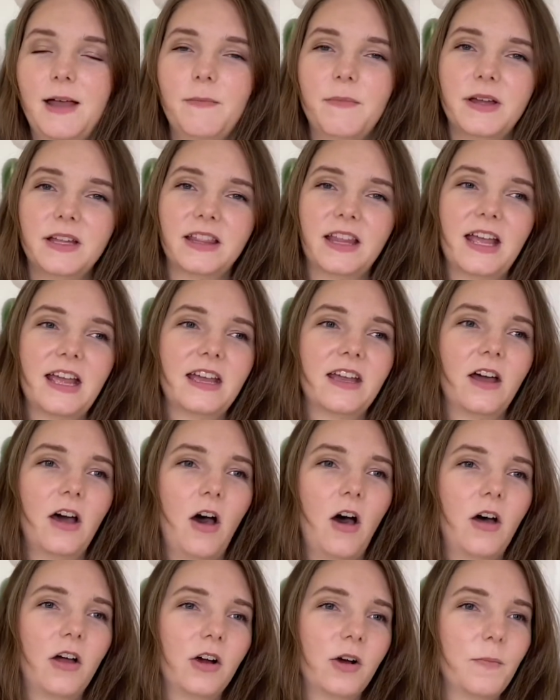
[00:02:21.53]
and like
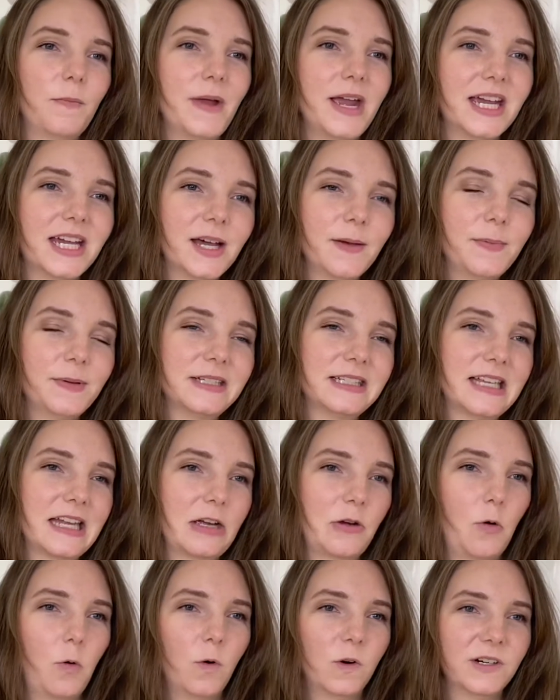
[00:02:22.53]
her makeup is
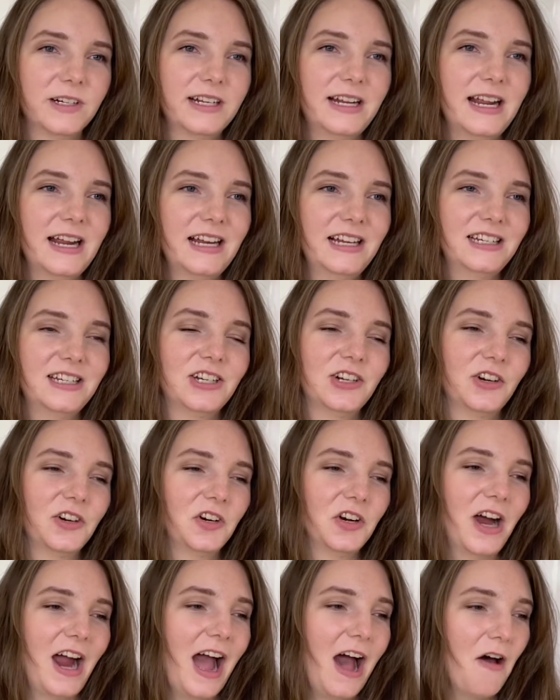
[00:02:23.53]
like coordinated to
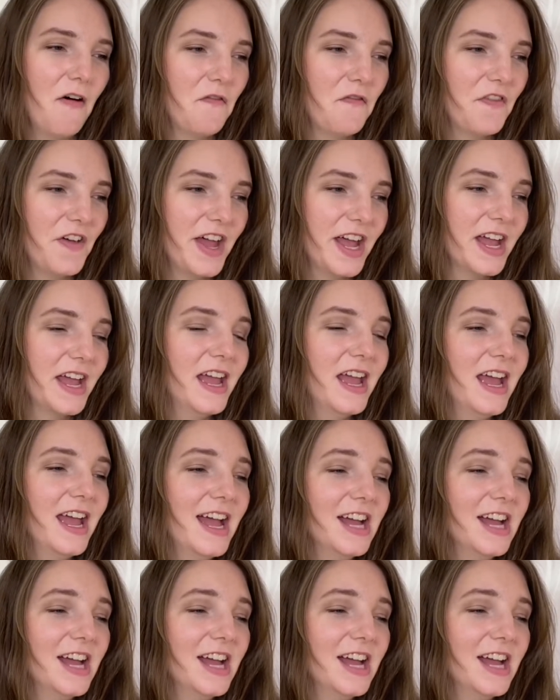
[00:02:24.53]
her outfit.